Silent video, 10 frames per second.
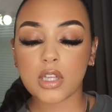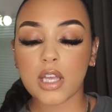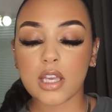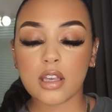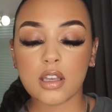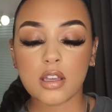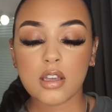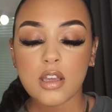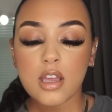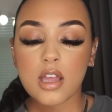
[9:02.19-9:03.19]
like,
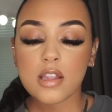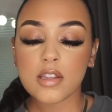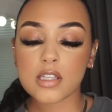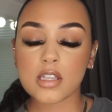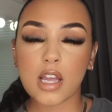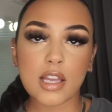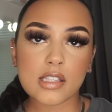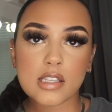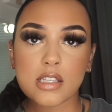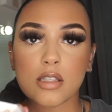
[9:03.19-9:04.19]
I guess
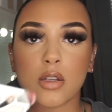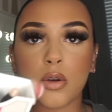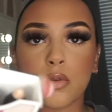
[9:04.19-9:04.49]
this is so